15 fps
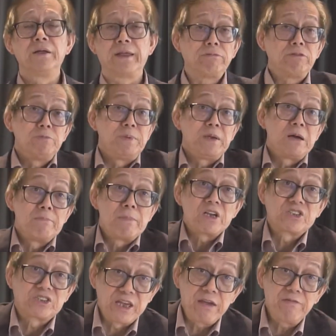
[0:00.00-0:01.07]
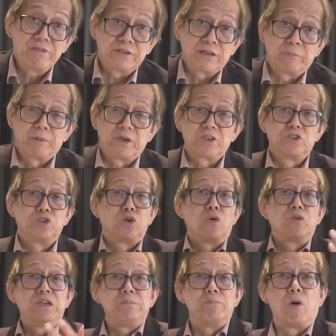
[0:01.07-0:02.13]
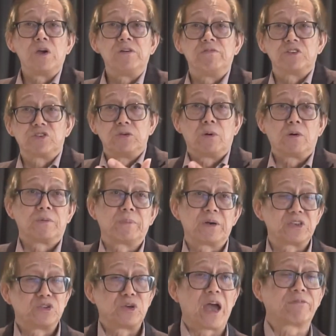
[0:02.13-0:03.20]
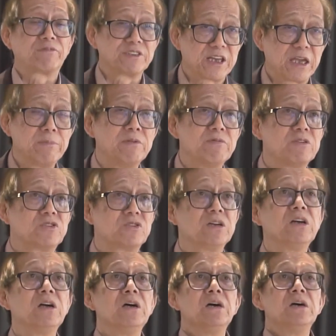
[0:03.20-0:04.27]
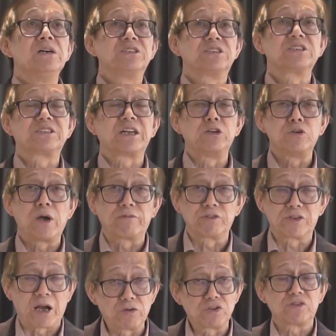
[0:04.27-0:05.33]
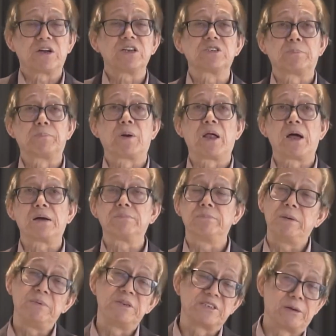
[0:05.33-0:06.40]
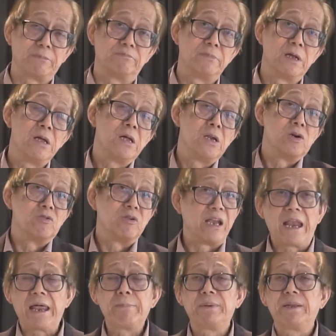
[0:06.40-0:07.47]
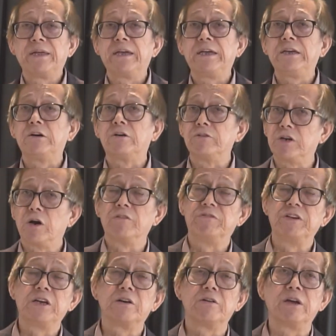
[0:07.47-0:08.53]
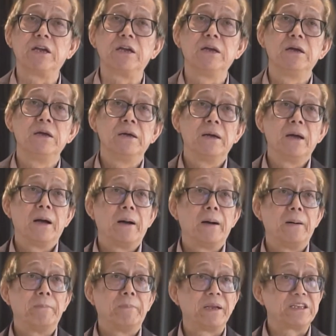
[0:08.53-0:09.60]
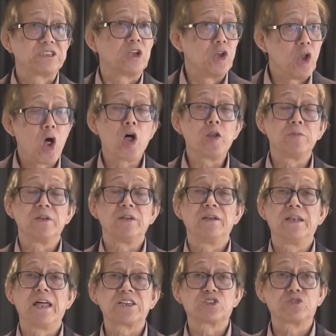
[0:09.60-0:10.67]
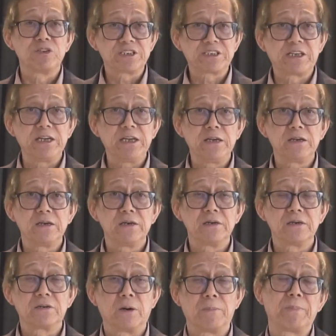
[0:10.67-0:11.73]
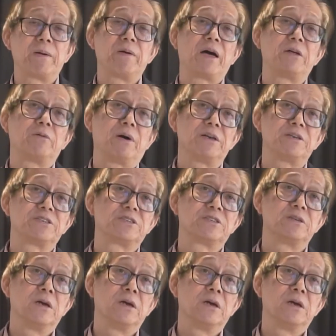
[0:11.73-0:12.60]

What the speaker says: That would be a much safer thing because you don't need more inventory because you have the same inventory. It's just that you have to culturize the product, maybe some relabeling or reconfiguring, but it's a lot less risky compared to otherwise.